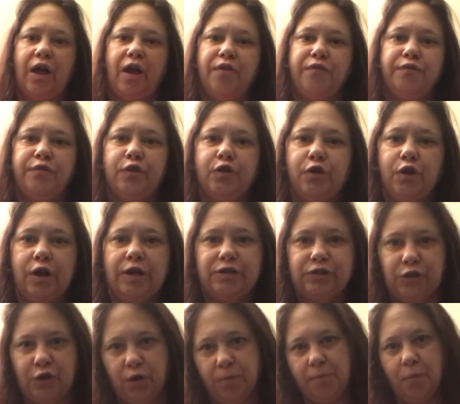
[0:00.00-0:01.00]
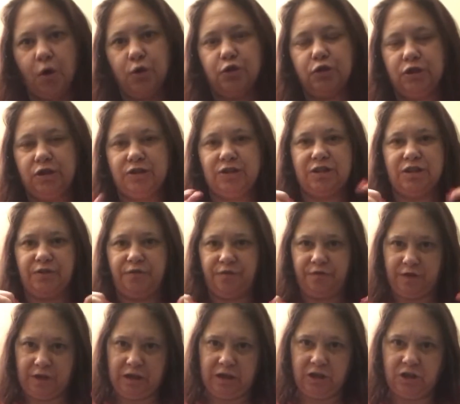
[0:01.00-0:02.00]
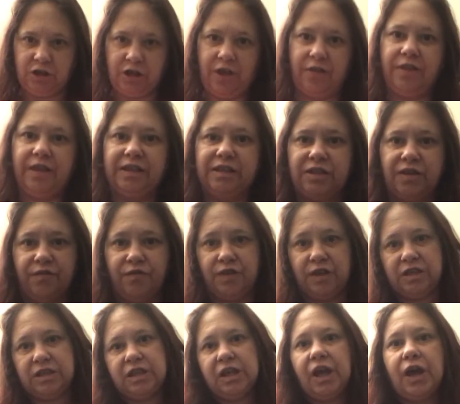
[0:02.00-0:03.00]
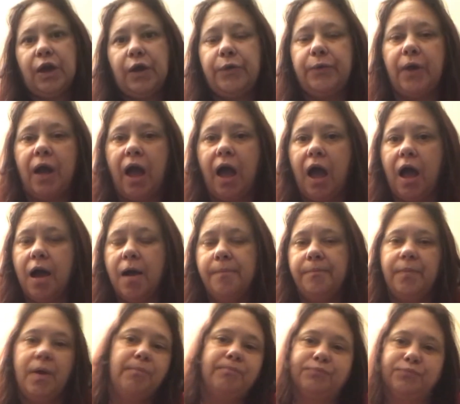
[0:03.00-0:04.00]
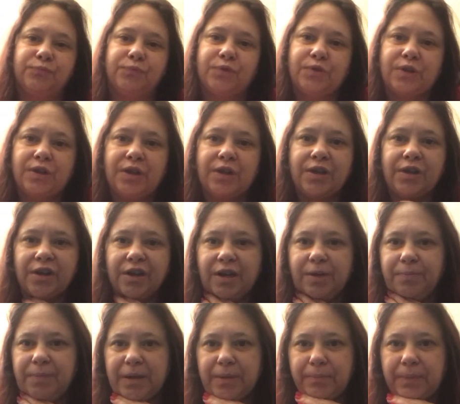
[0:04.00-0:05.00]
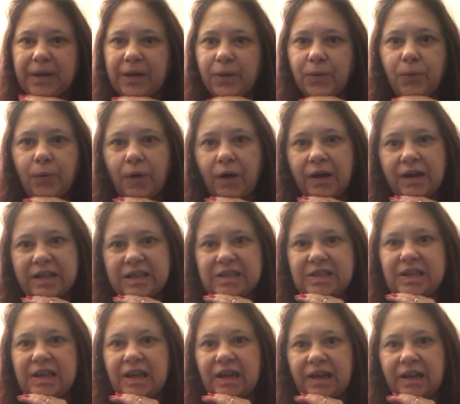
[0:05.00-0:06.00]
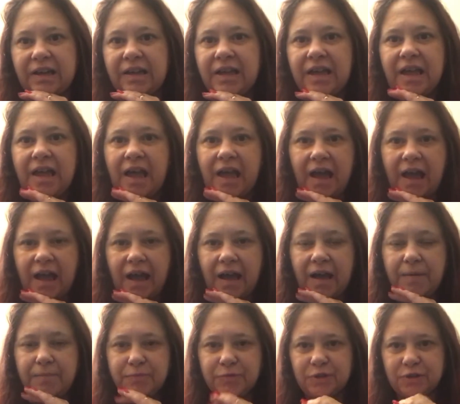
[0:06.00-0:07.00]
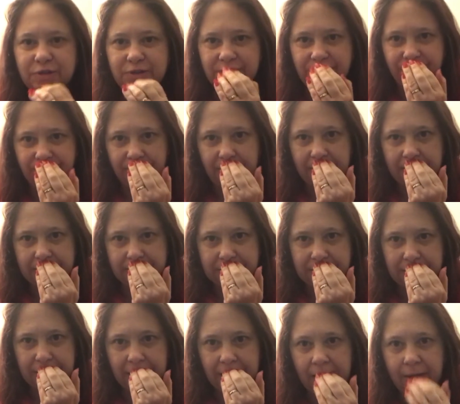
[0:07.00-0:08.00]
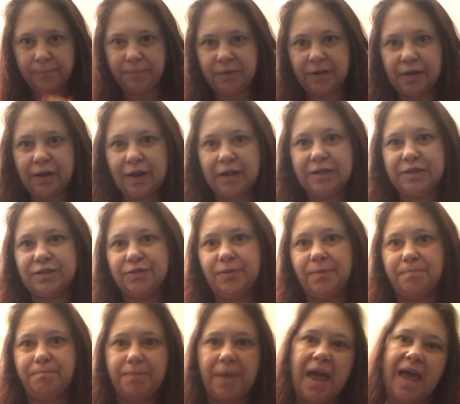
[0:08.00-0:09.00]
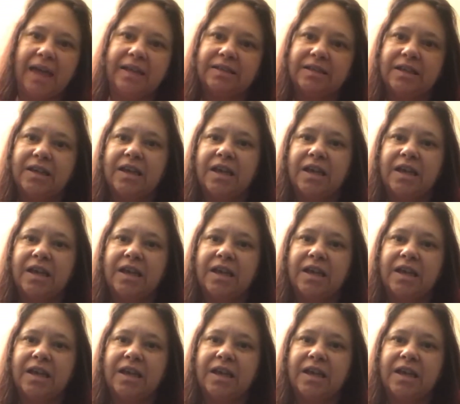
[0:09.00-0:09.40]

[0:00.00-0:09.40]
I thought I'd come on just to finish this video. I'm going to be a bit quieter due to the fact the guys are in bed.